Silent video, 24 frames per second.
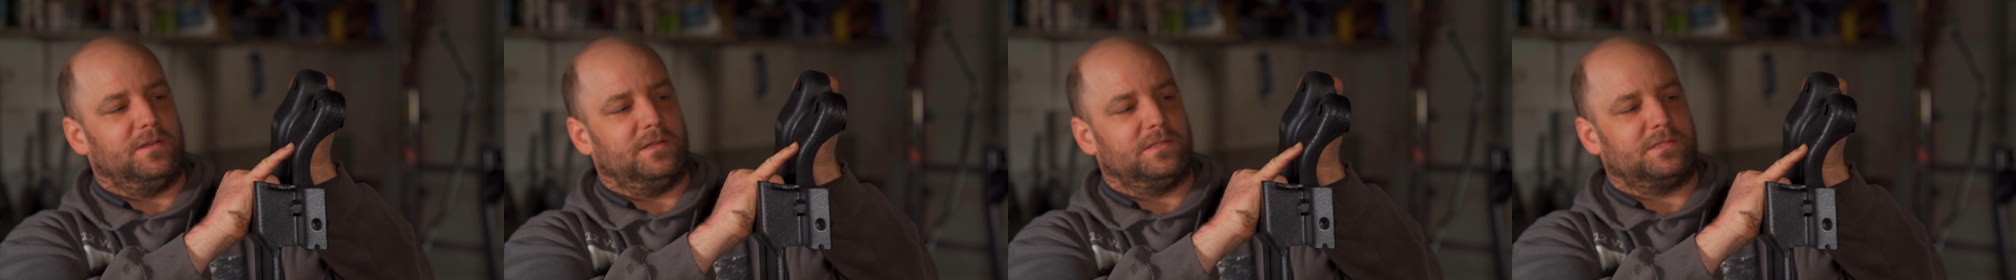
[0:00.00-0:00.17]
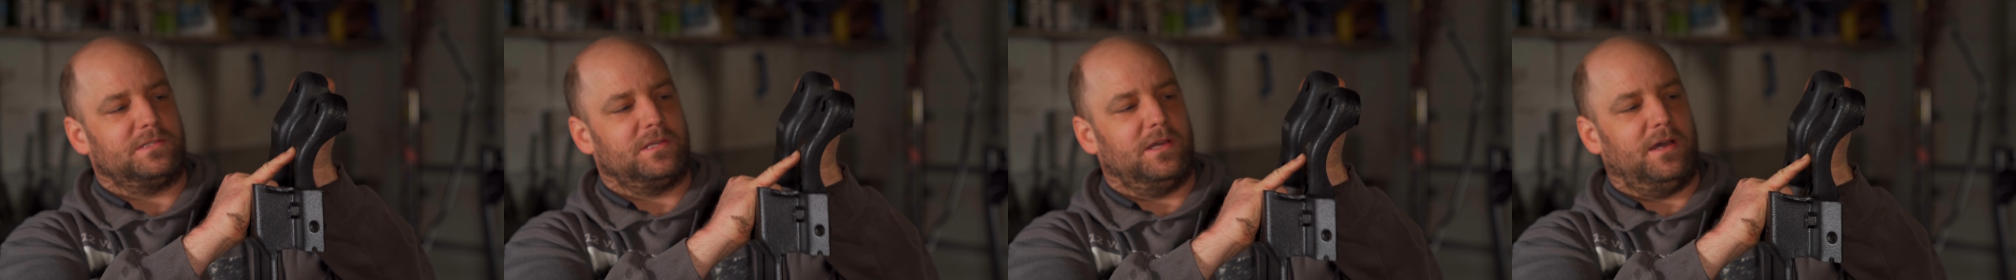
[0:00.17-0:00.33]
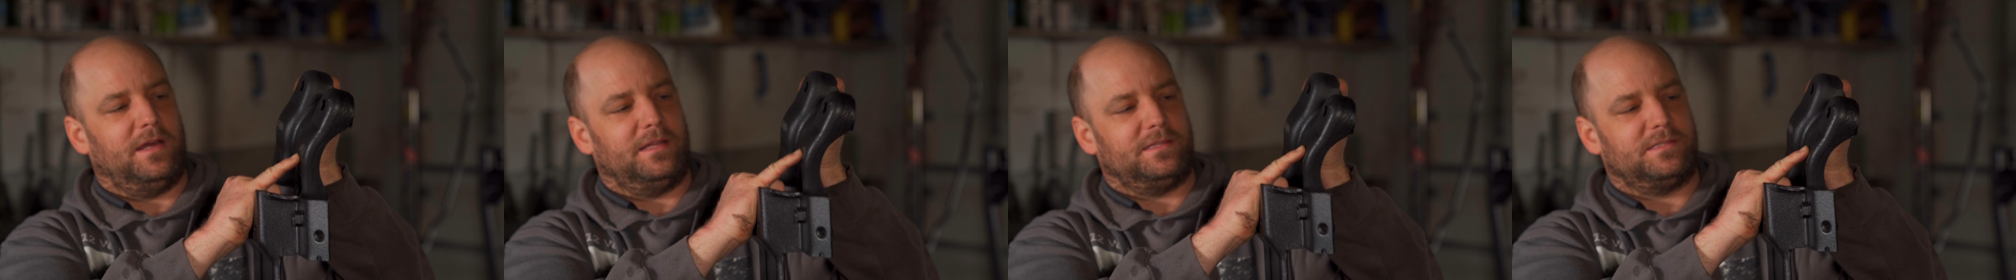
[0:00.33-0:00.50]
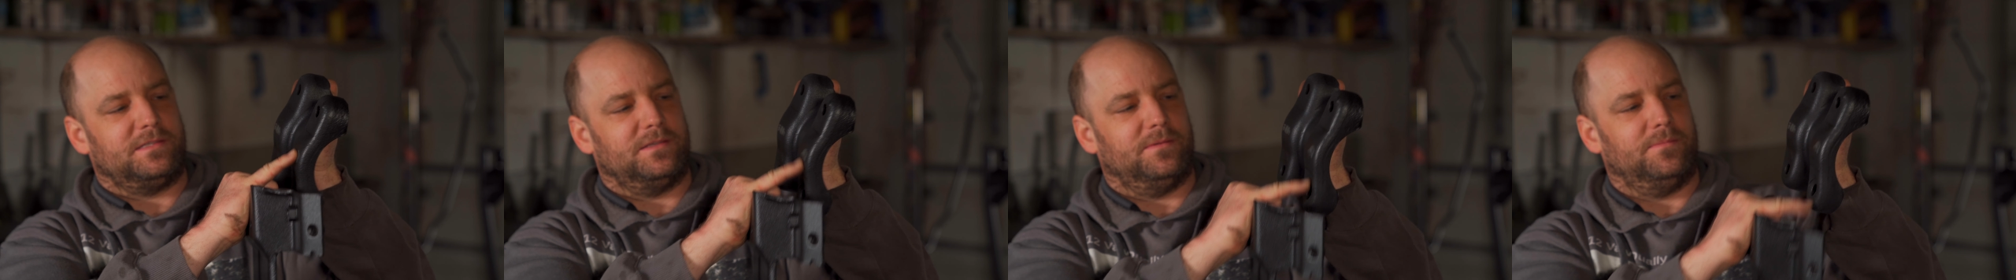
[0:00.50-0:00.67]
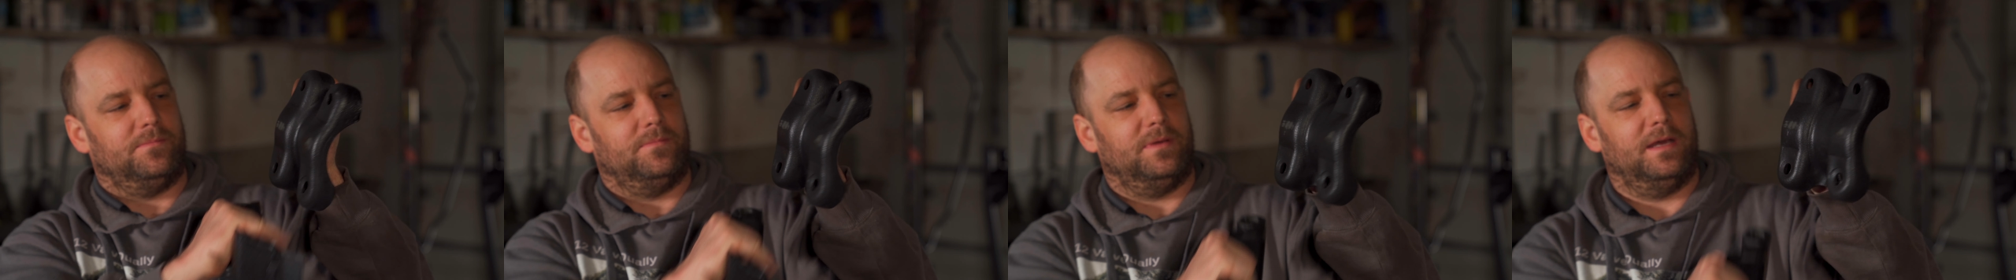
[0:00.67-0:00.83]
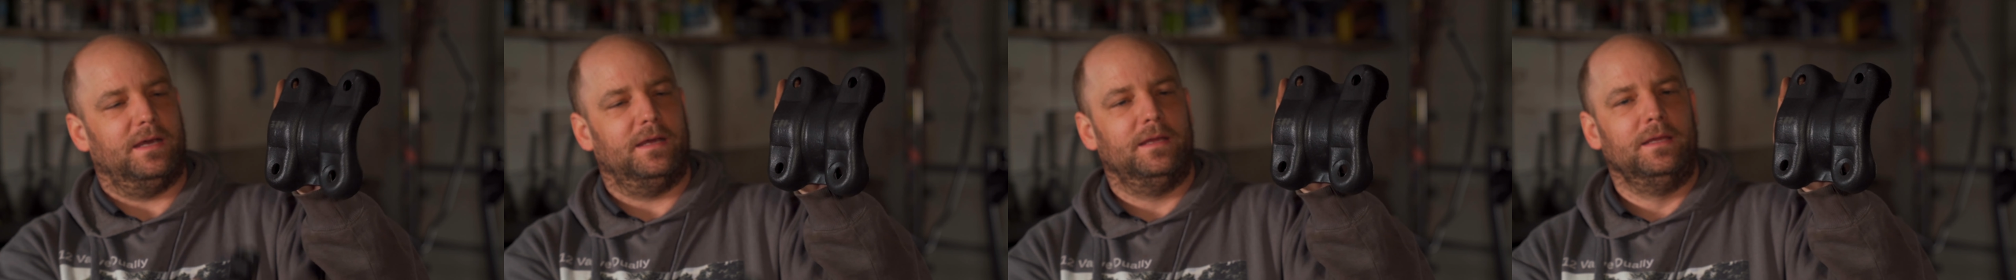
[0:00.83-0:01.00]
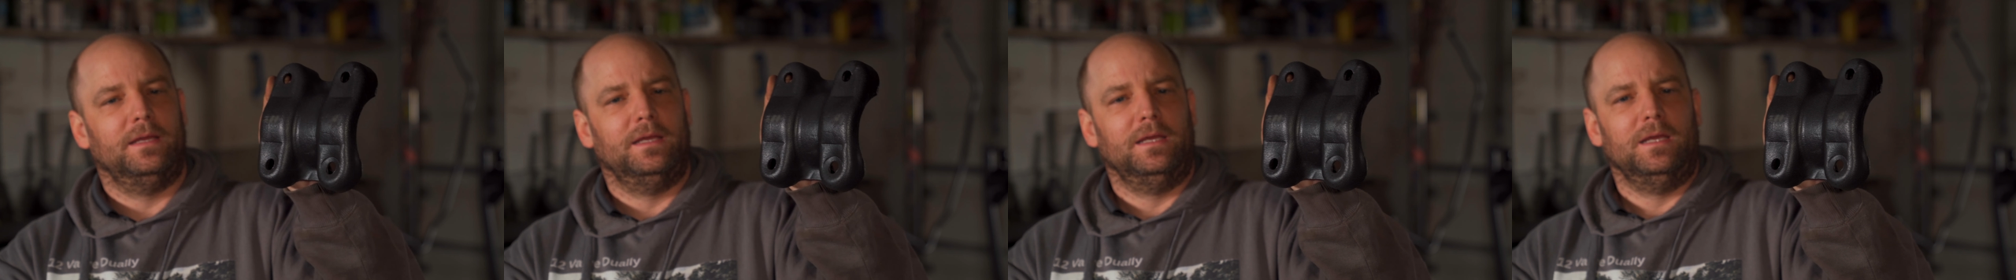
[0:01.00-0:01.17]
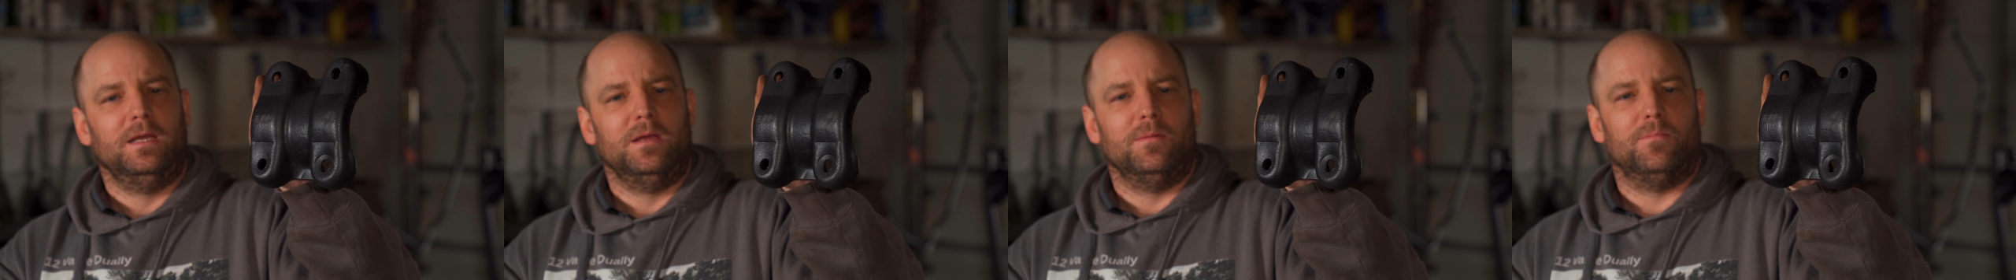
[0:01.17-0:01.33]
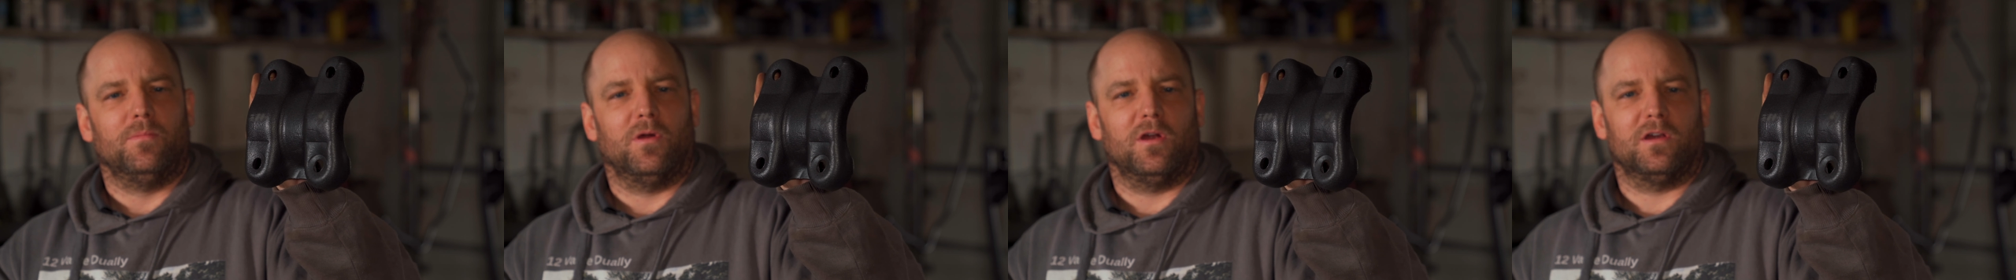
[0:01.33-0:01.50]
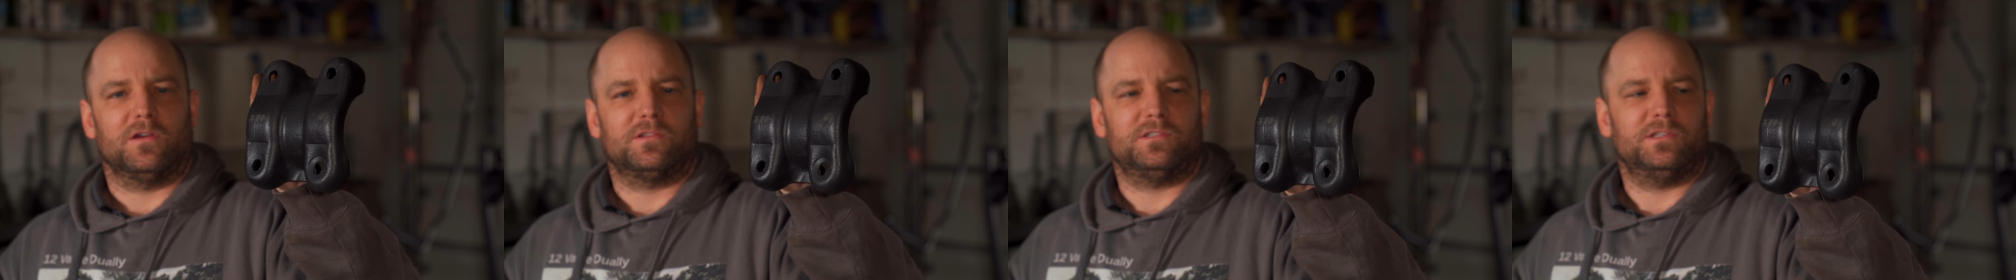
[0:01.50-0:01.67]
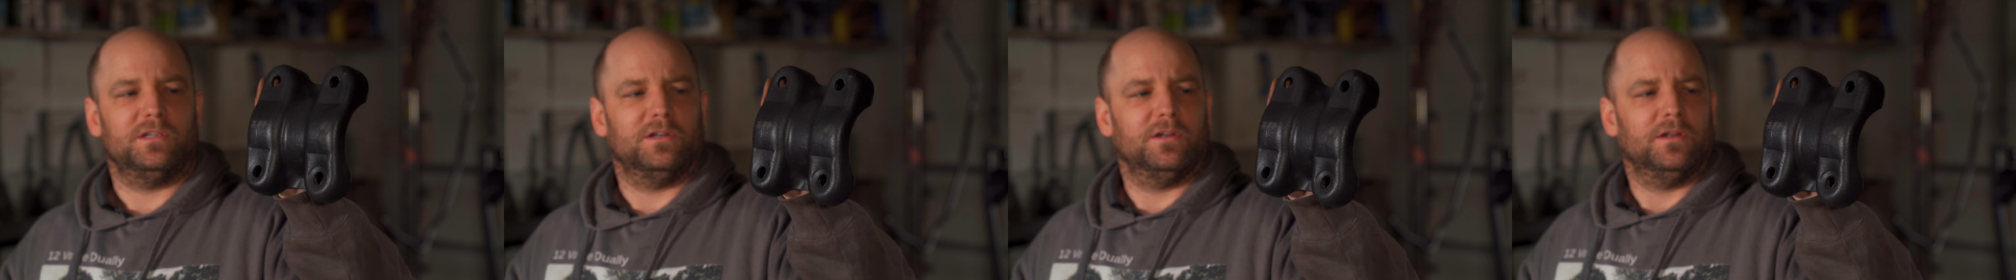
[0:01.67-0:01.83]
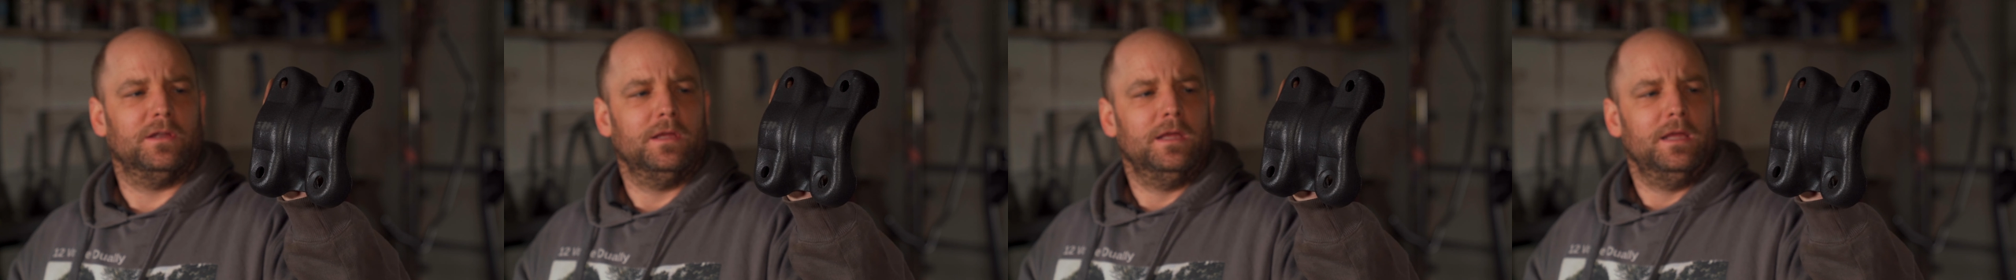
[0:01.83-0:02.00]
and it's got some marks
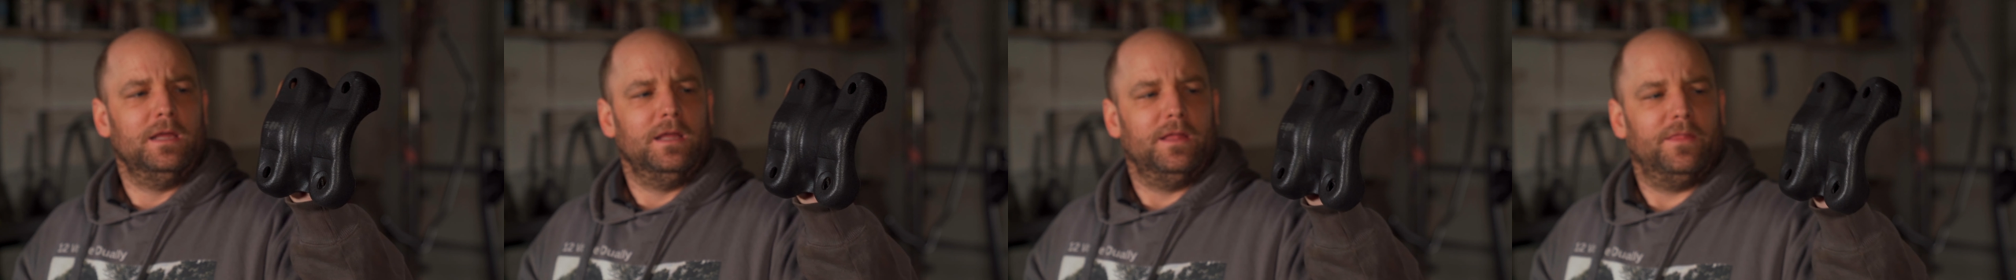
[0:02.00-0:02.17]
here.